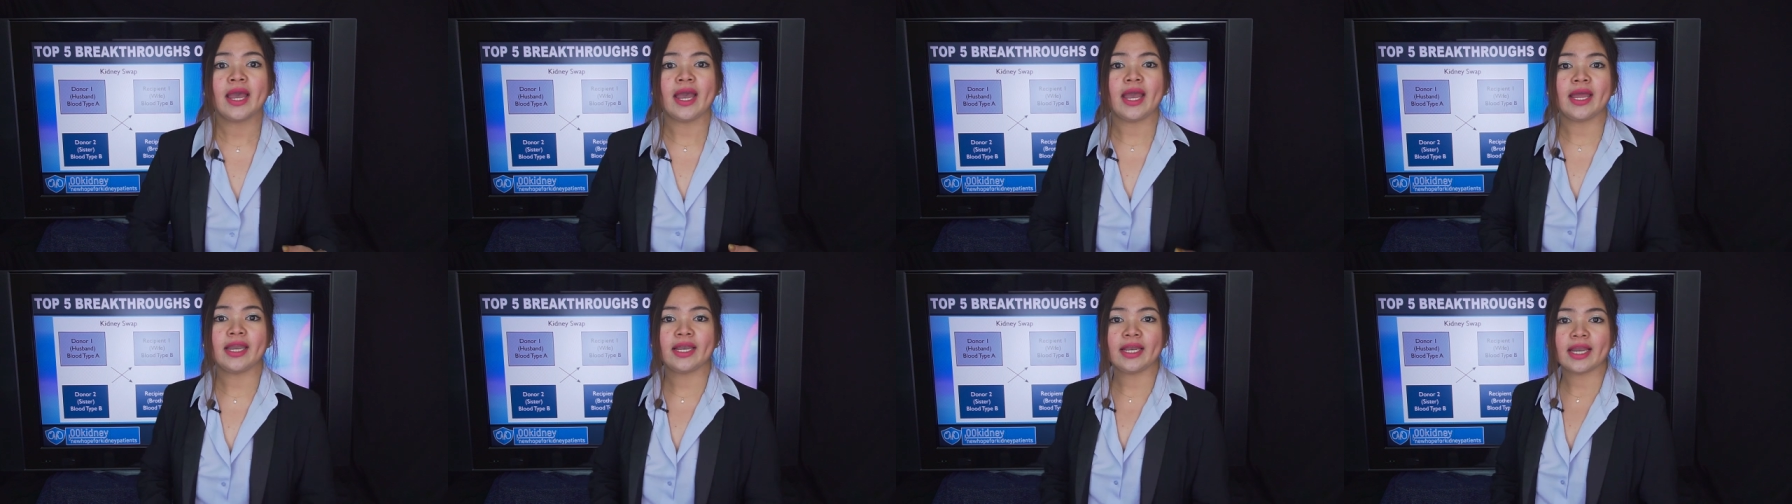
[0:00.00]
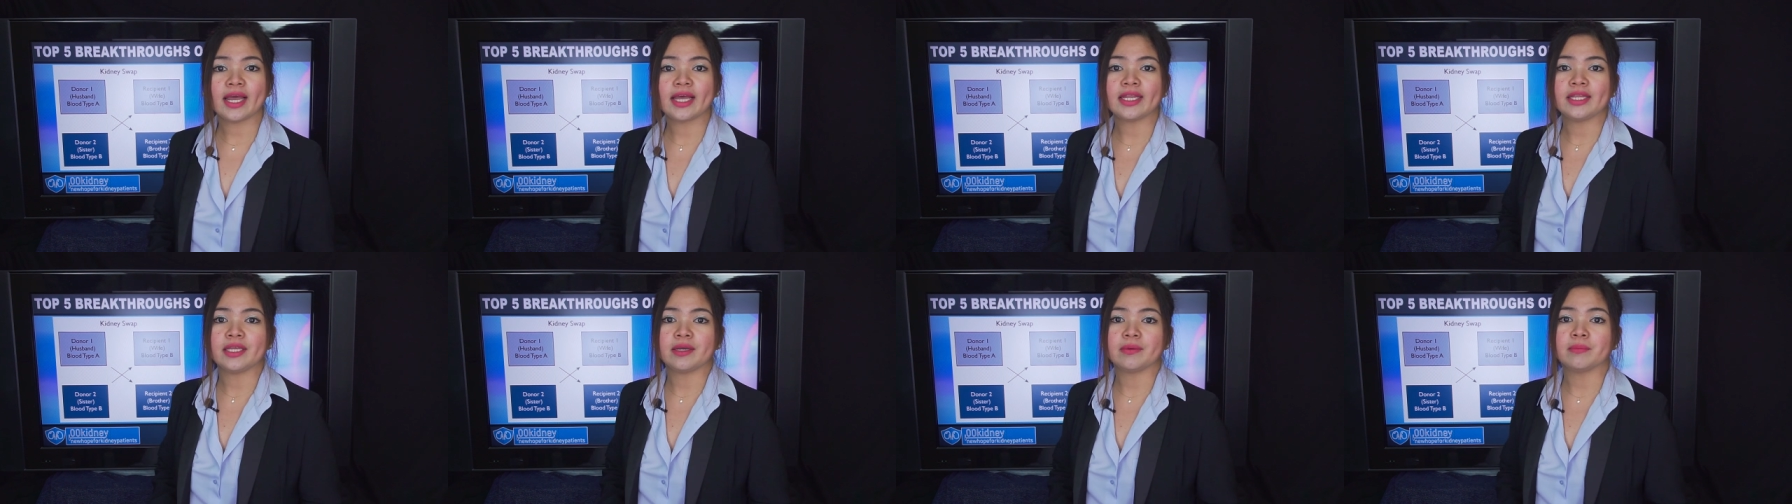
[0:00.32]
and
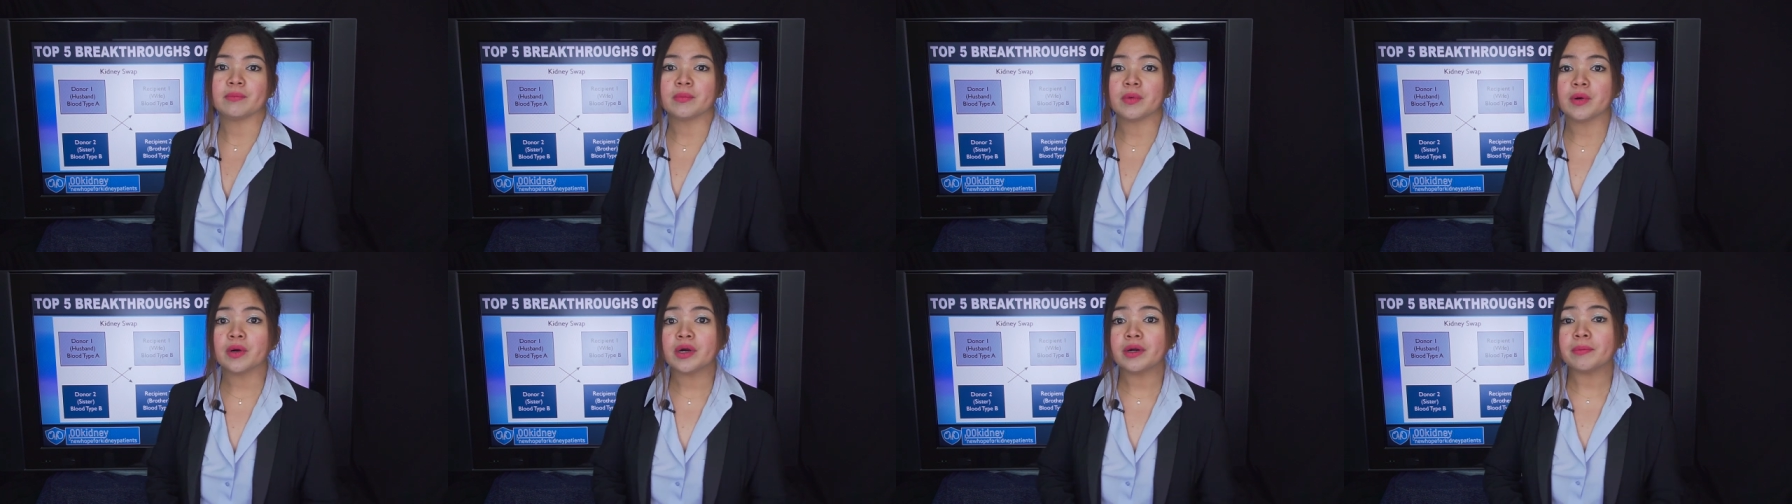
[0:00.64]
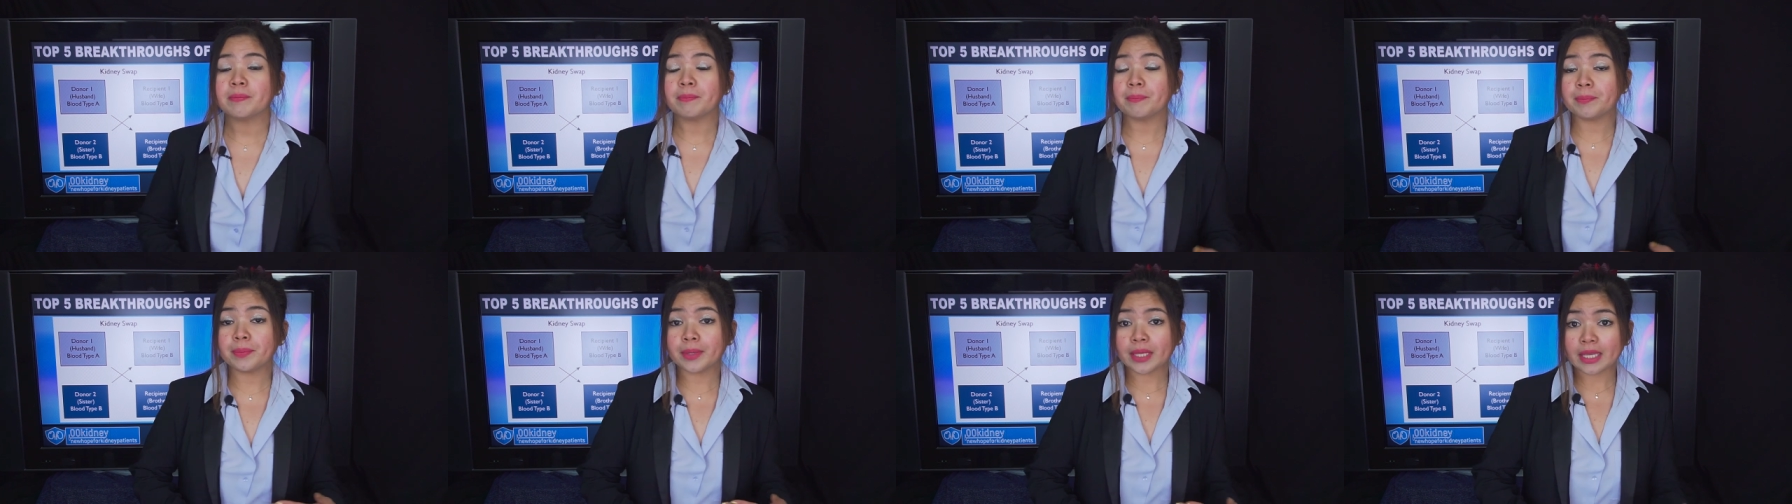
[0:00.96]
letting more
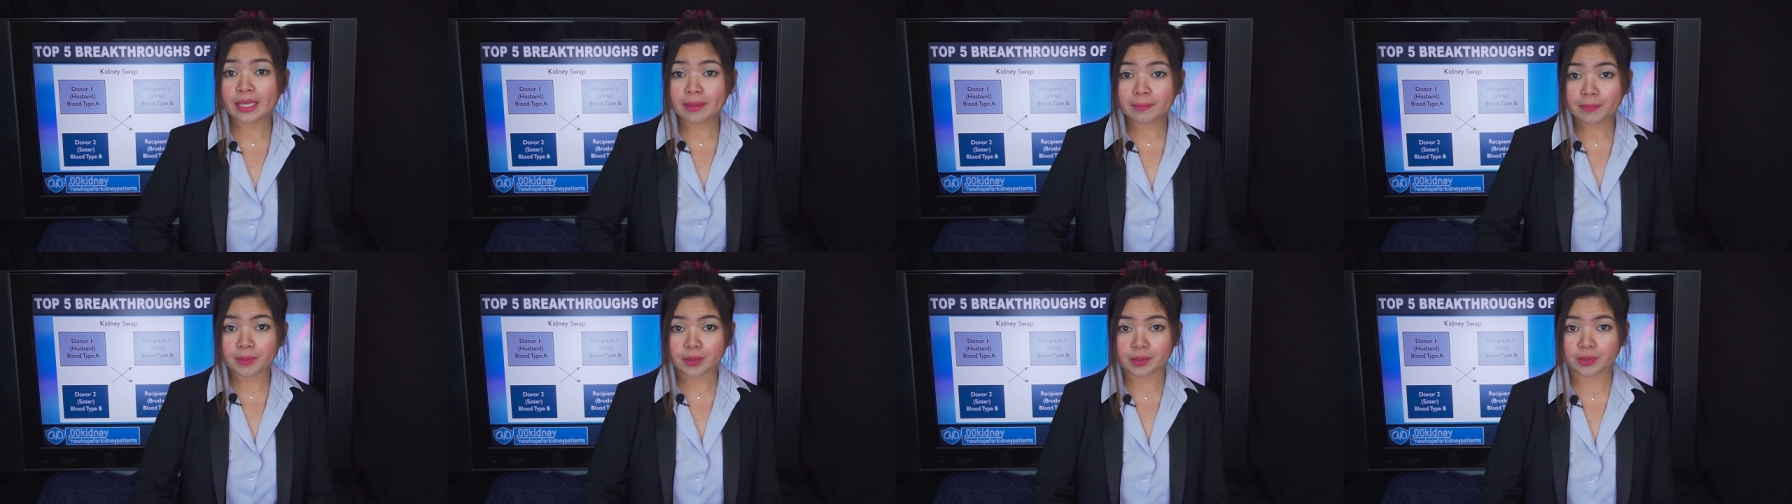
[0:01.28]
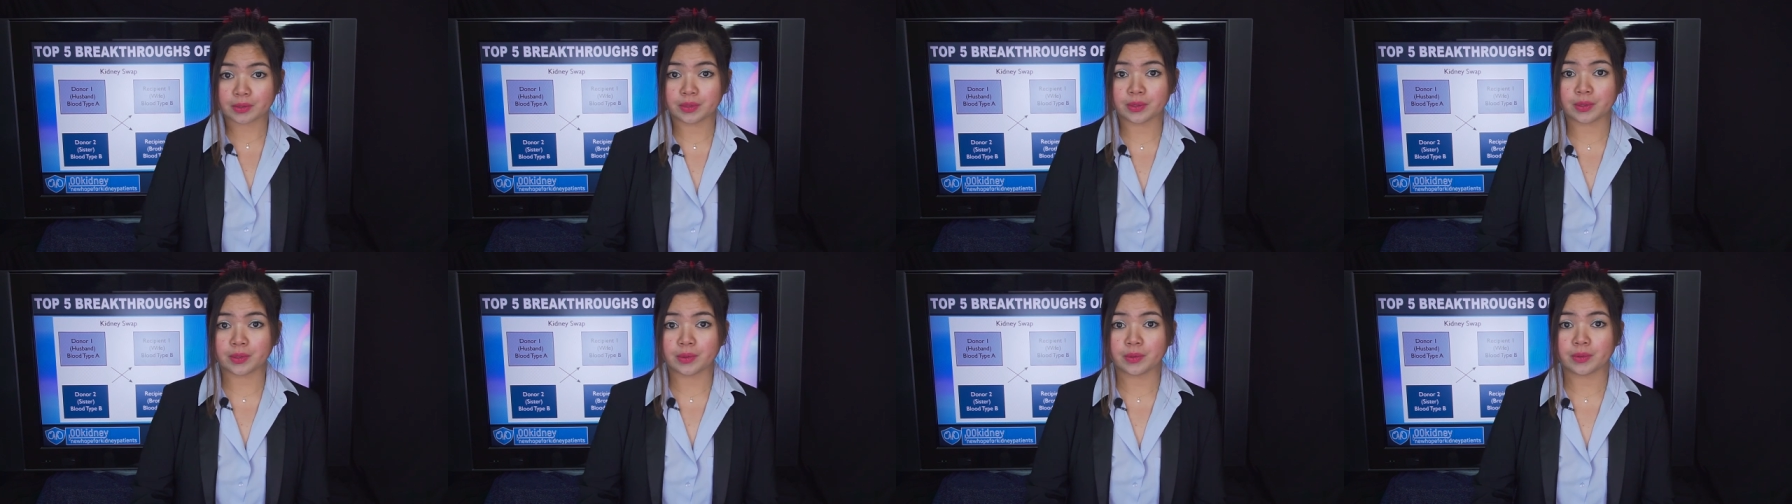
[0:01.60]
people
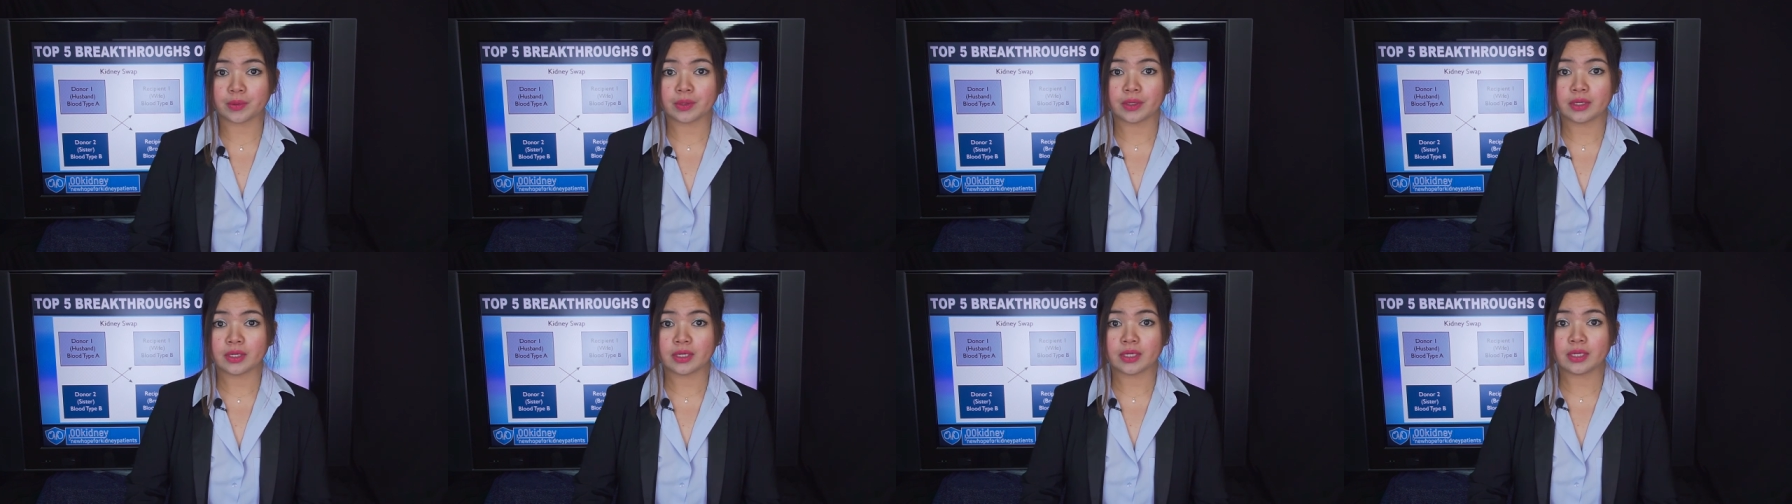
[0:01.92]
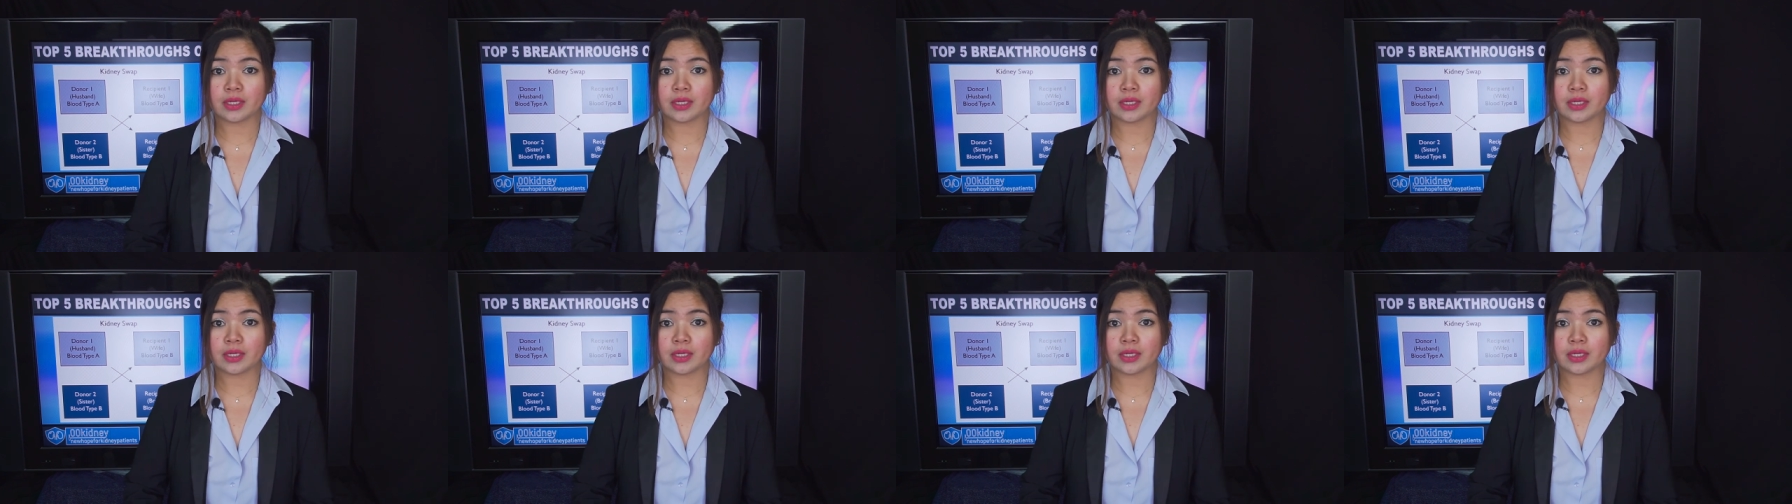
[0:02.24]
know.